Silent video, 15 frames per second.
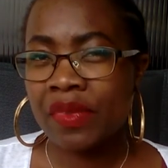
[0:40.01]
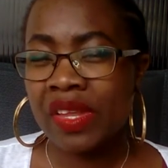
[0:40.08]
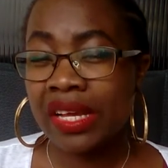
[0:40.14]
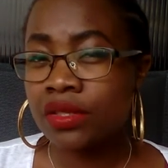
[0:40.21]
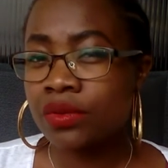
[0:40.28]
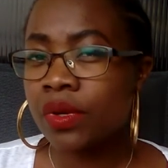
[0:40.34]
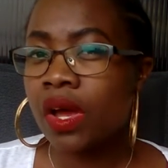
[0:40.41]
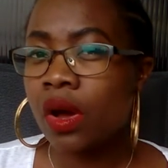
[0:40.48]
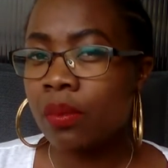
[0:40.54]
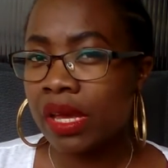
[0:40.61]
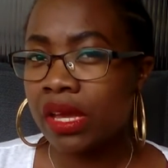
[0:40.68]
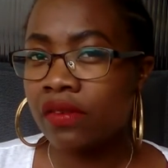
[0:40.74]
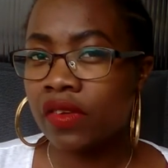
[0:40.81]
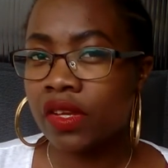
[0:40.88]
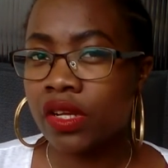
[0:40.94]
Next week I'll
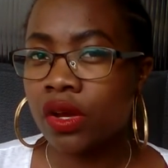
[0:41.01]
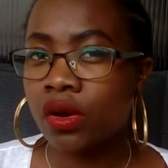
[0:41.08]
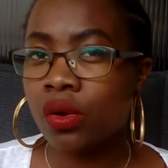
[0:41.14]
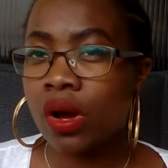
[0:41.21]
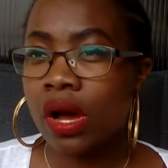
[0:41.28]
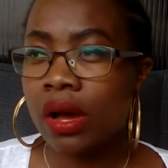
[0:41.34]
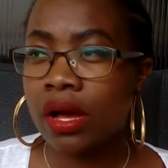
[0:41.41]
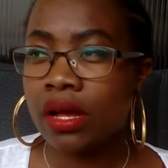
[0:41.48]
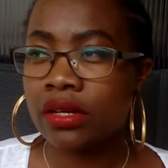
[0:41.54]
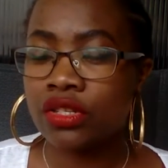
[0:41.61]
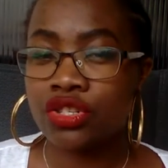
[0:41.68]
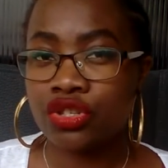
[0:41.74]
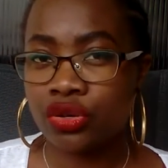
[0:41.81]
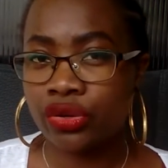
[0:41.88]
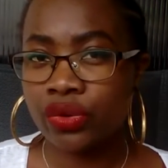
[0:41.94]
make a video and
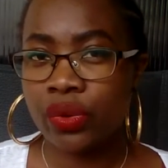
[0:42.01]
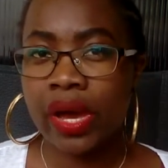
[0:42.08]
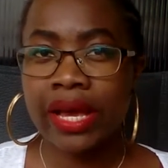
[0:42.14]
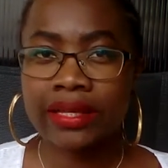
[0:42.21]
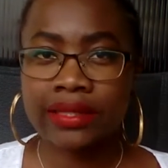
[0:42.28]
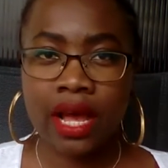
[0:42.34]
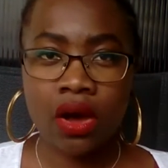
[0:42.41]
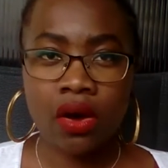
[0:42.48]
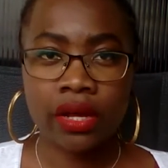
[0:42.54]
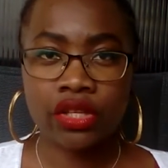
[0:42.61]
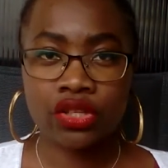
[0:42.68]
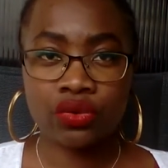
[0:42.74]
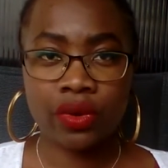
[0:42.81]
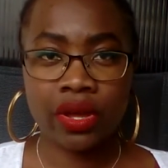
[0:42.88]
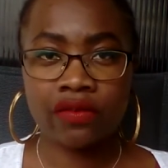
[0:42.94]
show you guys how I
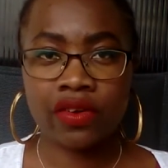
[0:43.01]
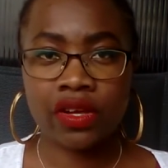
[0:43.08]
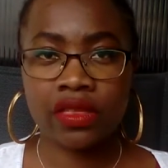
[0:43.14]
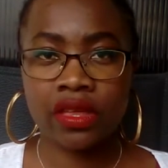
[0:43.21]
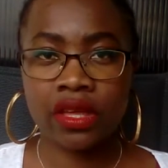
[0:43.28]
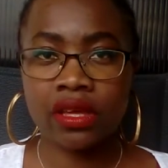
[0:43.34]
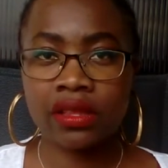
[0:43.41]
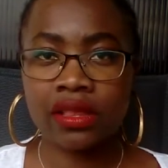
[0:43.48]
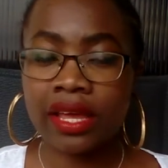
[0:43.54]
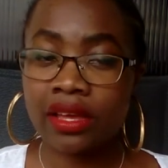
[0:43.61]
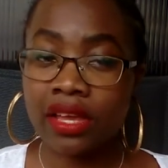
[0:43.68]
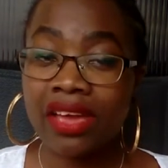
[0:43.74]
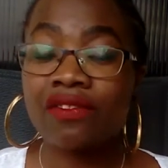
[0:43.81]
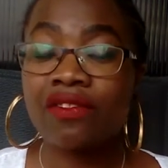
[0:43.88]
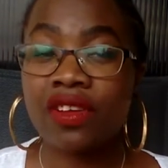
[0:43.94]
do everything.
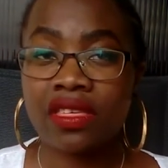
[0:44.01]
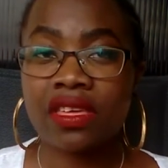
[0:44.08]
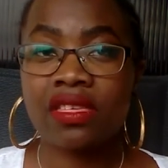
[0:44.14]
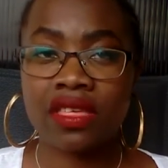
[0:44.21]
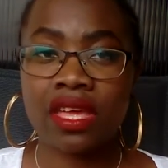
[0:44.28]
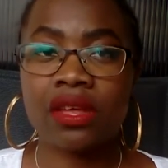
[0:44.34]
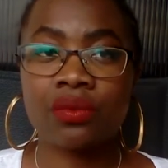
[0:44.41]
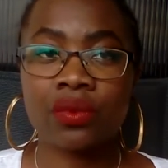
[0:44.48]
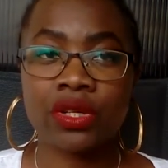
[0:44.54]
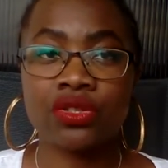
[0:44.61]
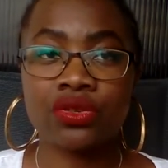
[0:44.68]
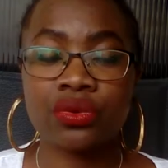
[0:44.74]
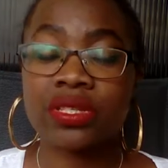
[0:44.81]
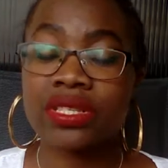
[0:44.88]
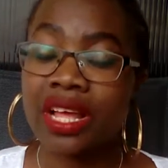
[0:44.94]
Like, everything that we
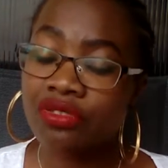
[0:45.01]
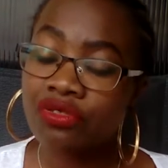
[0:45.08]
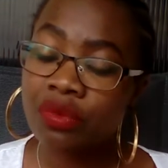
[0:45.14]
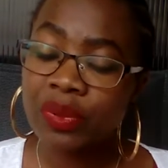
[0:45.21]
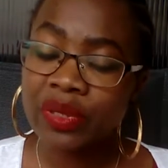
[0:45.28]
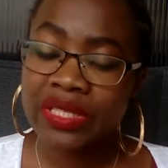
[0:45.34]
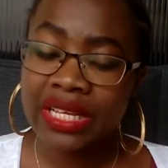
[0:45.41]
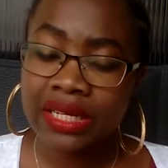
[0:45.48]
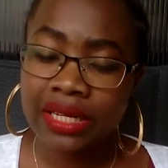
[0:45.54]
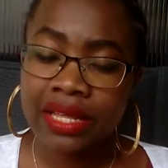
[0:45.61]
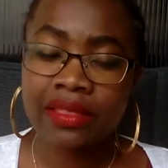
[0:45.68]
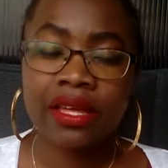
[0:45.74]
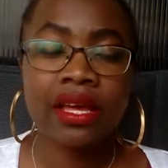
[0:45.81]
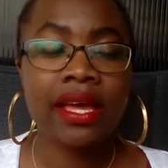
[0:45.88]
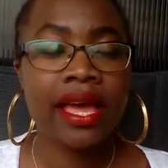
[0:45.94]
do is 100%
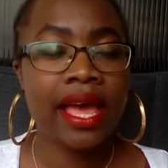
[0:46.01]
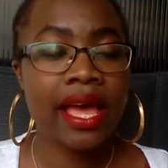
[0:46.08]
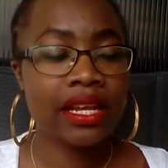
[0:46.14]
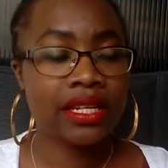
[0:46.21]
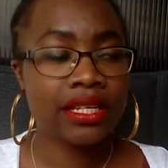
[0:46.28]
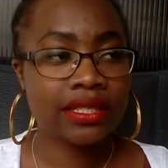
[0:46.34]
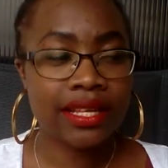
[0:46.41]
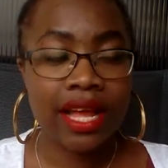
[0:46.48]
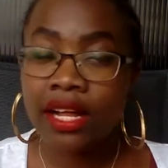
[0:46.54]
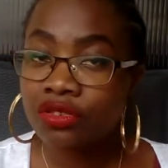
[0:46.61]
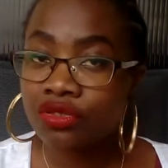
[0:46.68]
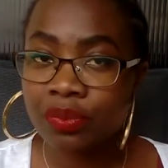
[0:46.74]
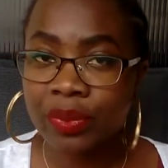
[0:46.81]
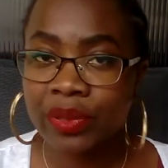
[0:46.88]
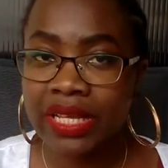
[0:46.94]
leather, and it's
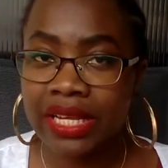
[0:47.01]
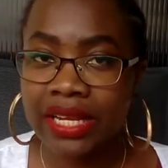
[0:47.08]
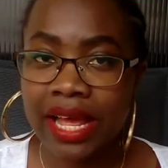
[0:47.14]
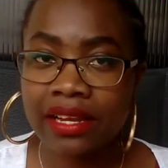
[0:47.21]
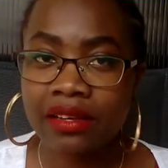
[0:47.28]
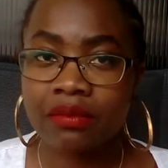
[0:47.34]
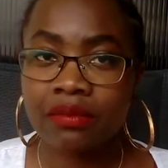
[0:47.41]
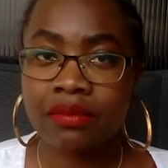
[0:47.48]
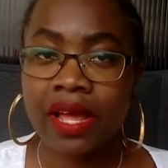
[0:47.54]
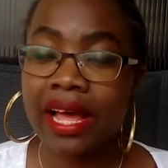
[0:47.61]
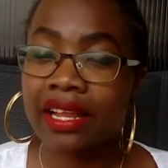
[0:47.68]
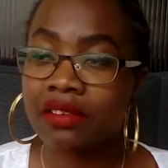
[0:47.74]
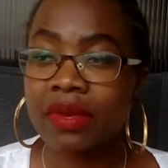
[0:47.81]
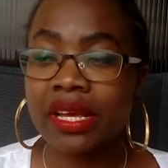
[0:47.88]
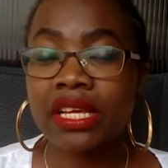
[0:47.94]
100%
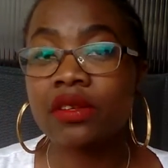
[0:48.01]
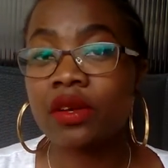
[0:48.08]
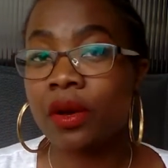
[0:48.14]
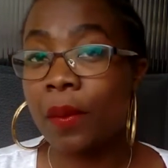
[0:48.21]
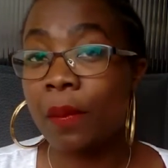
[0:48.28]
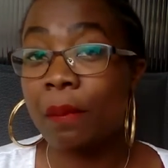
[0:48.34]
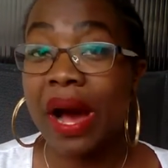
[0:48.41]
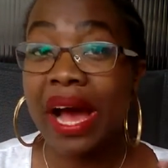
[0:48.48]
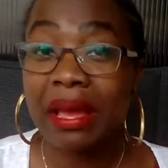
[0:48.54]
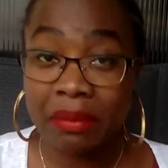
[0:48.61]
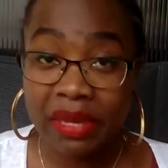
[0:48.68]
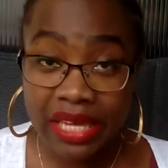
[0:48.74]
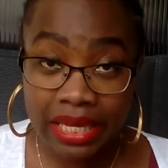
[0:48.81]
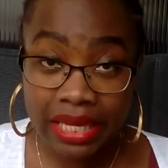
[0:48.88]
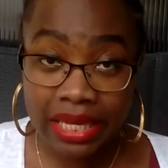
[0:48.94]
handmade by
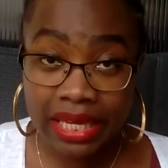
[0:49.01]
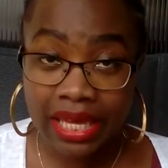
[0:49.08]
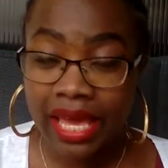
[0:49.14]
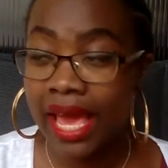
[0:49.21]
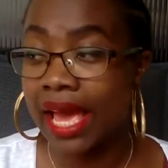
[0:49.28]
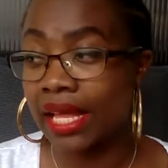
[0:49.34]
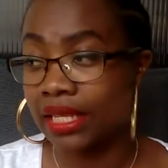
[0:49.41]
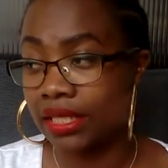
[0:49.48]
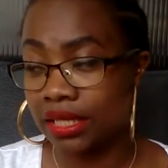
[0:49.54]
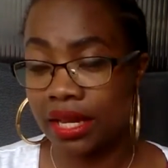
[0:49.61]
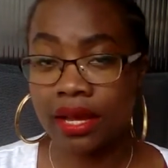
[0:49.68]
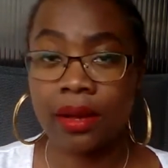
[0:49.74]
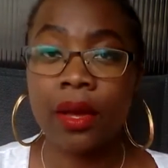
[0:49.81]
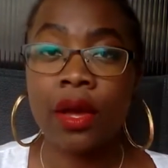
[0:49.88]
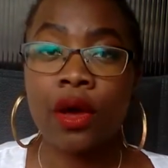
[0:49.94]
me. And
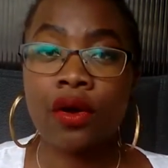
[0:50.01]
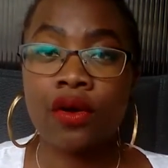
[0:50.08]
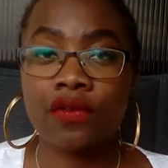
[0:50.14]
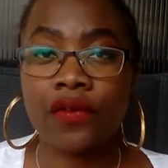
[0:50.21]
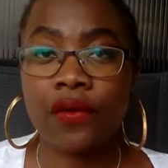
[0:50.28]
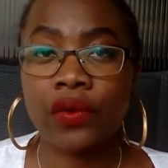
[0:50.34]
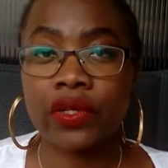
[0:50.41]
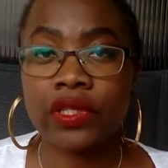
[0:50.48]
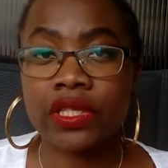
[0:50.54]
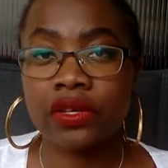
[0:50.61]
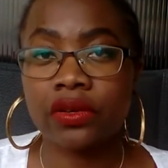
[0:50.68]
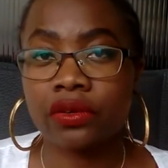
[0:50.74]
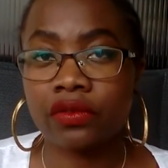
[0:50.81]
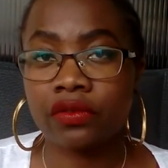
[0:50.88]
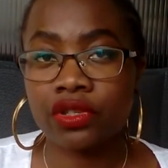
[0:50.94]
of course,
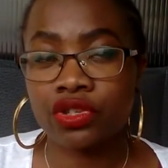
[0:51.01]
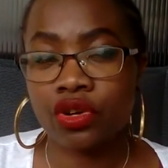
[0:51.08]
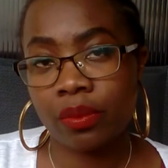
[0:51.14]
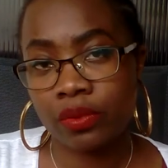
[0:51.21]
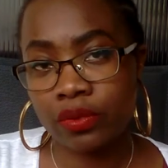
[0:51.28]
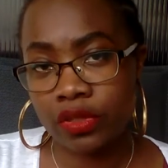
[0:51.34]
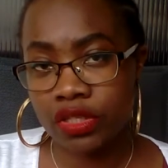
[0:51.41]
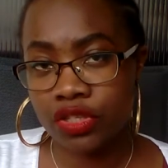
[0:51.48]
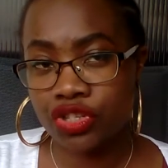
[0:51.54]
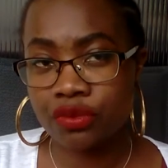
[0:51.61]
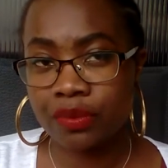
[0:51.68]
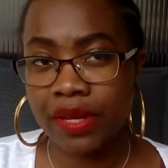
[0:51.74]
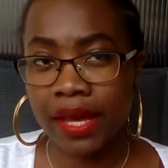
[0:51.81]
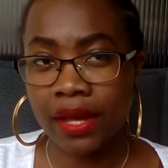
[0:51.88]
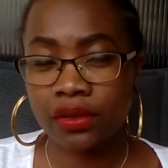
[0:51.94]
the owner of the shop who's
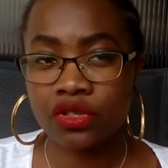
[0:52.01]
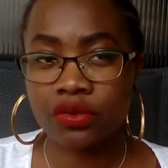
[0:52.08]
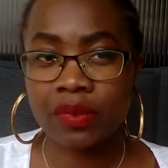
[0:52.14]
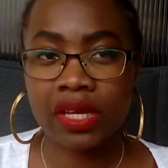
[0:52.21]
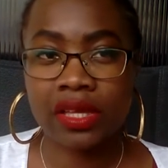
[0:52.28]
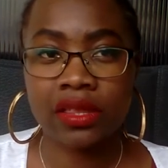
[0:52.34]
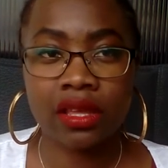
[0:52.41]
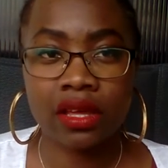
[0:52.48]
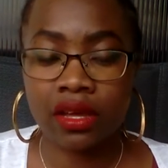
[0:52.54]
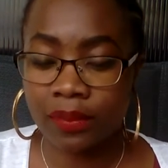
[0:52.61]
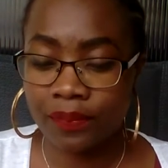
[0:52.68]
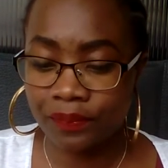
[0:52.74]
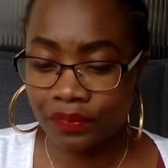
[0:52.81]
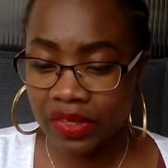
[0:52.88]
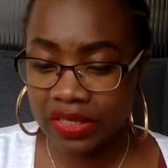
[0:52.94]
teaching me how to make
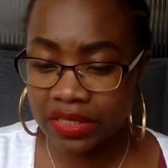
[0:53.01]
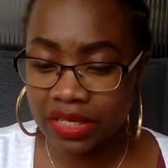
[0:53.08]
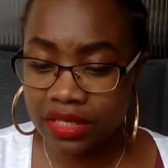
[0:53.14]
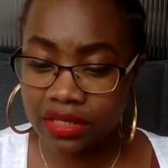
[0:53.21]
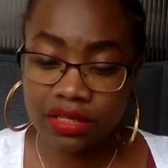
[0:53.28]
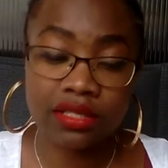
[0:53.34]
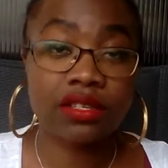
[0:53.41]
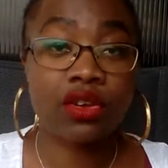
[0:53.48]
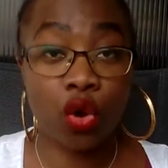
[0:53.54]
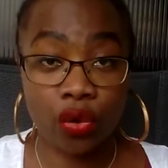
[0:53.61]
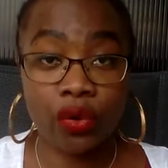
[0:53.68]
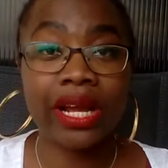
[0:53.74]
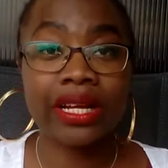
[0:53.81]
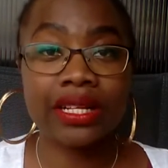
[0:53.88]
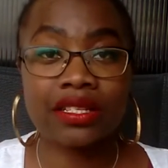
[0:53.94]
these things
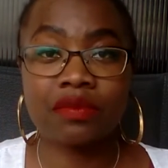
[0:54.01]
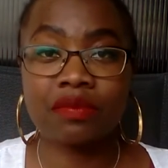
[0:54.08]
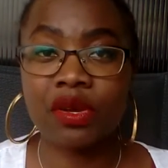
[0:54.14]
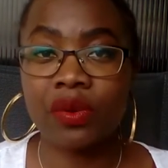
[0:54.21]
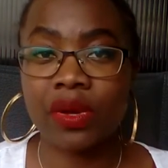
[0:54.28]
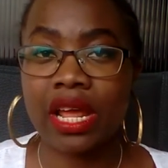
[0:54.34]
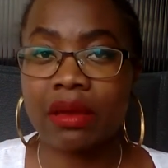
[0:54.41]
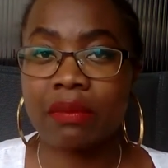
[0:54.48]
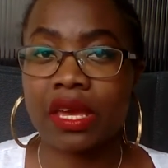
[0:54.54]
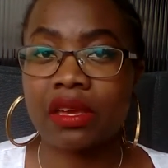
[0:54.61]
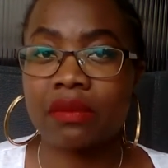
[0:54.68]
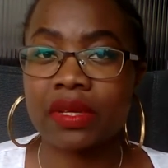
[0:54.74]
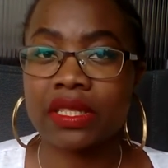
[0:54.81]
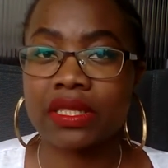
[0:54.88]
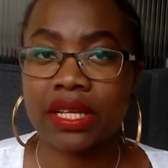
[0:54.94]
corrects me when I
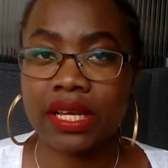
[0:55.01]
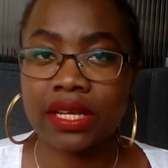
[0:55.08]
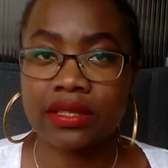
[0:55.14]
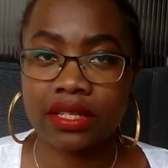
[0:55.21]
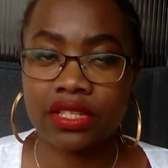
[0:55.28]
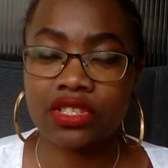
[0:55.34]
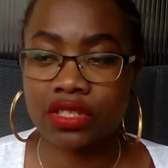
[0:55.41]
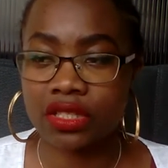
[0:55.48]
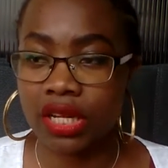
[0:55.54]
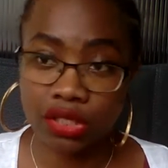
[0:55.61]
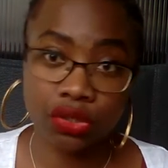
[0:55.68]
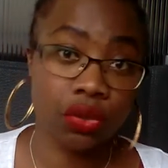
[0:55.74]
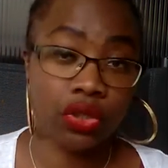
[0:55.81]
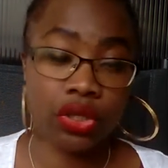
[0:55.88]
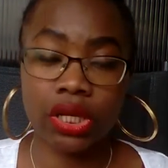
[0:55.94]
make mistakes. And she's
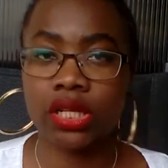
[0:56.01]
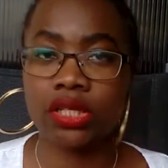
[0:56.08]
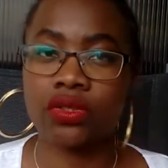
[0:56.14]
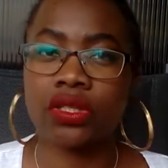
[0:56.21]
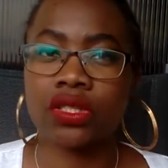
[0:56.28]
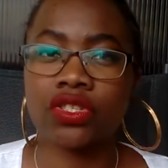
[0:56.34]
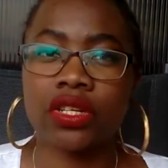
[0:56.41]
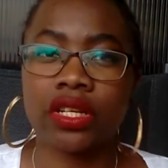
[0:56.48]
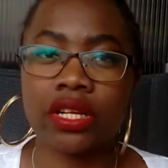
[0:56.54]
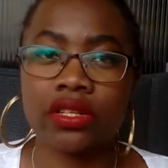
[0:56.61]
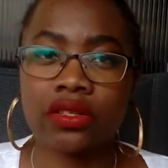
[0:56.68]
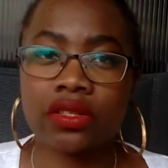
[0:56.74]
like, oh, you gotta do this.